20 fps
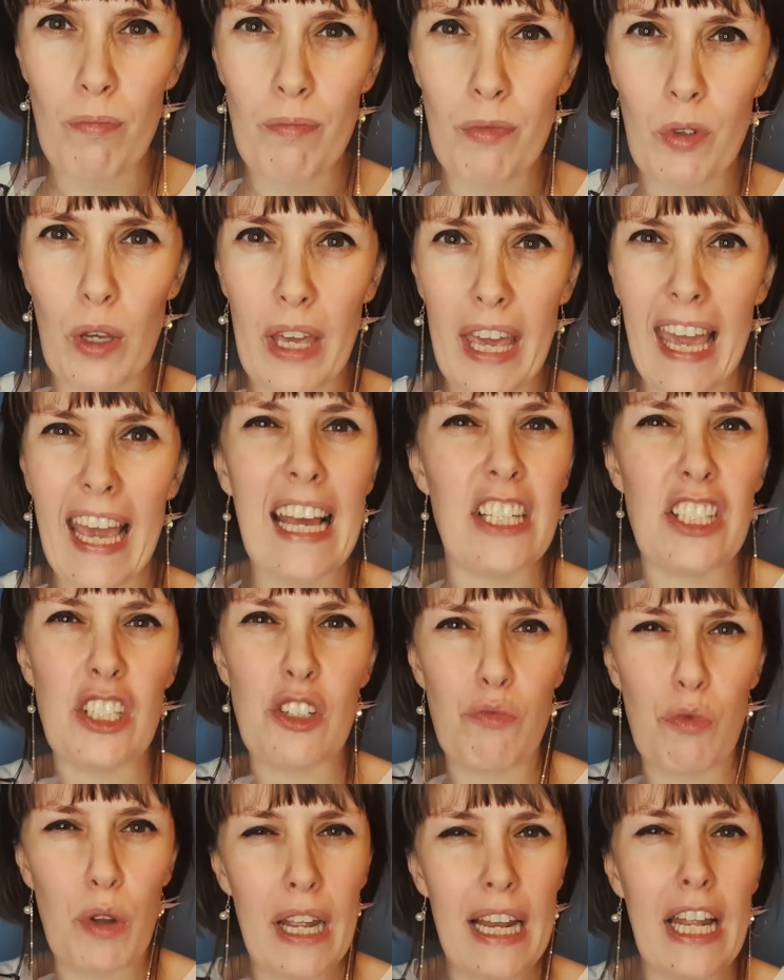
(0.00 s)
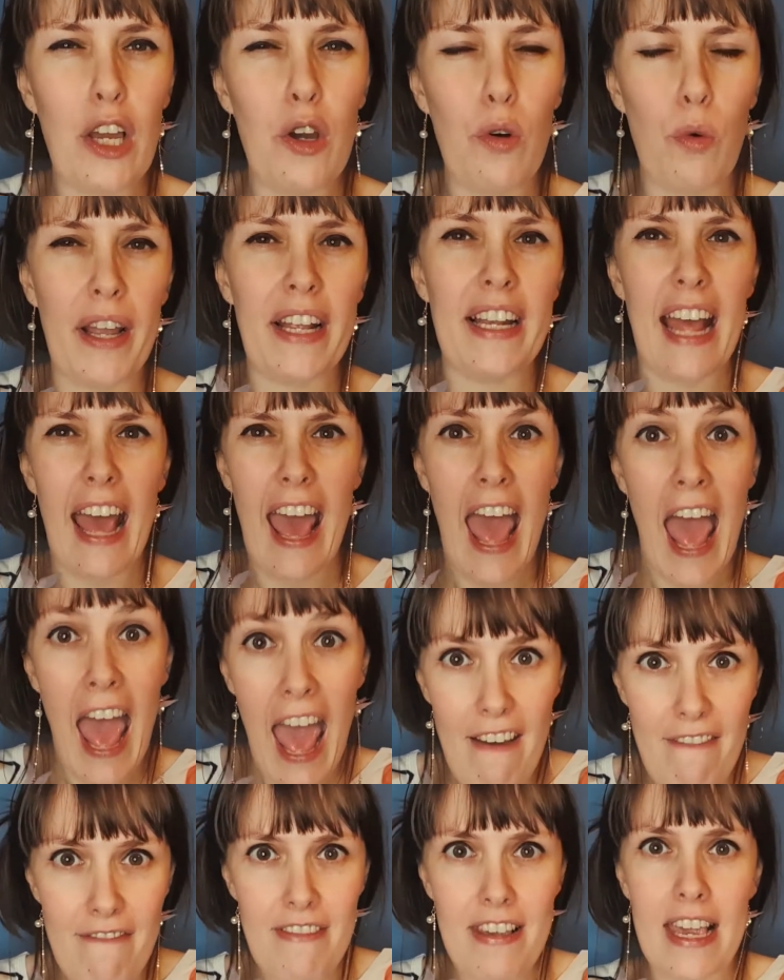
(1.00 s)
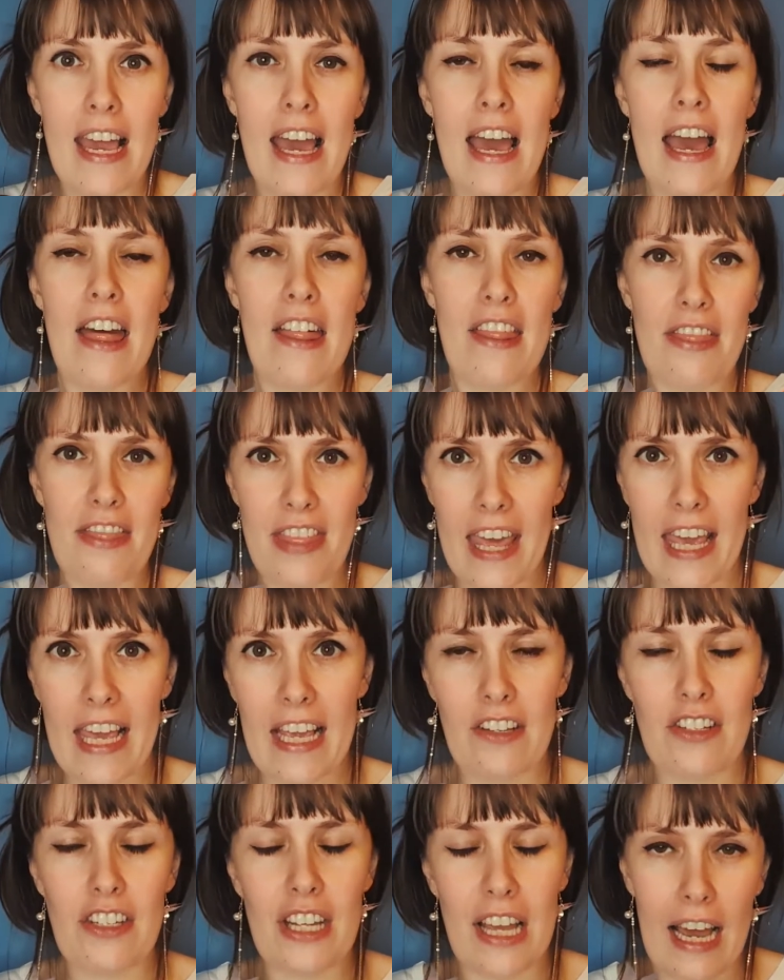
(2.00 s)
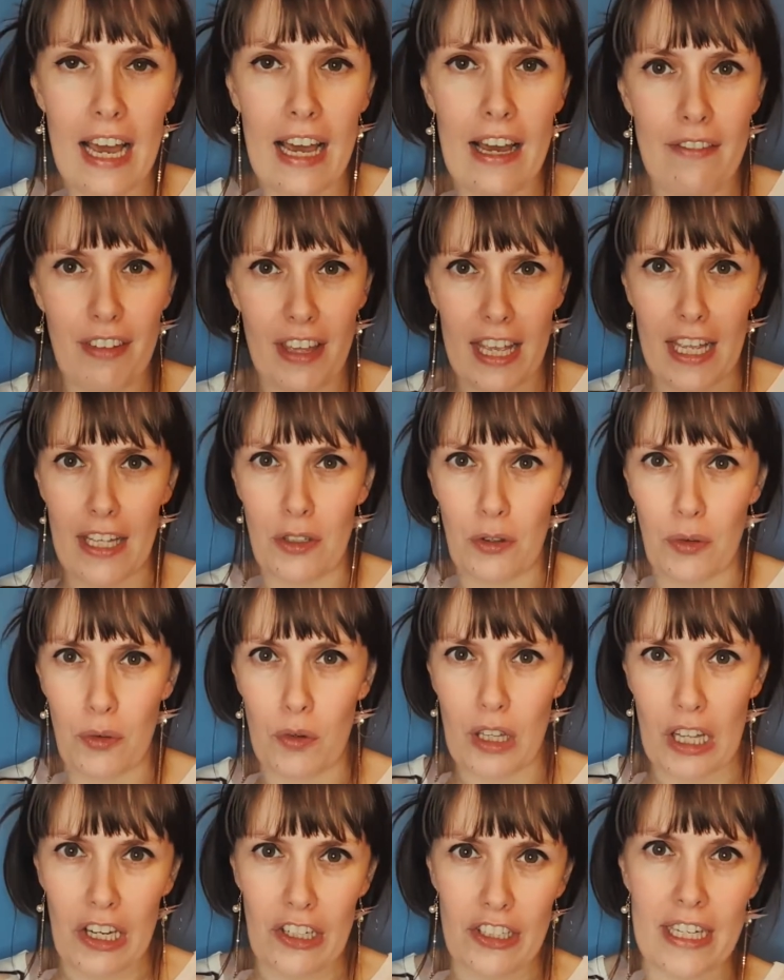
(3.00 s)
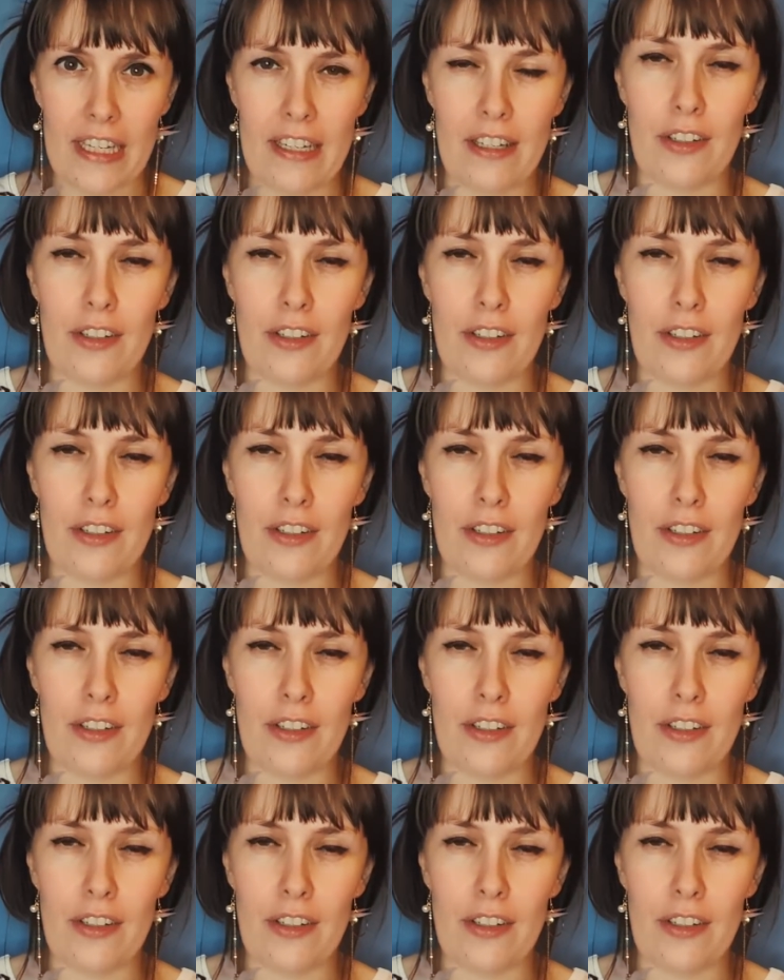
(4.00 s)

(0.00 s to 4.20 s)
Okay, it's a really quite a heavy thing to have in your larder.